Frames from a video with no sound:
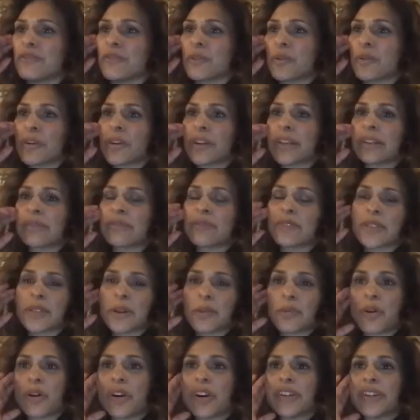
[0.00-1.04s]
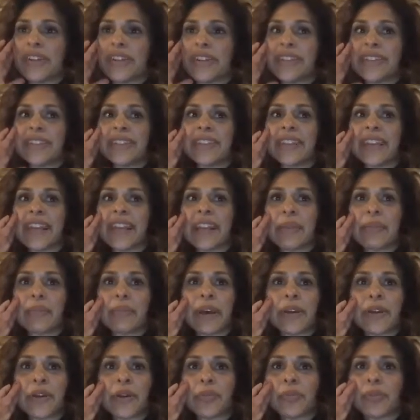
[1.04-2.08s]
for someone getting
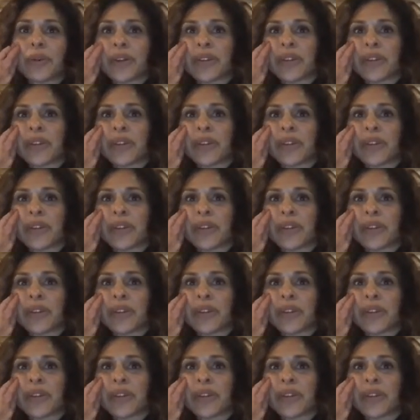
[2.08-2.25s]
better.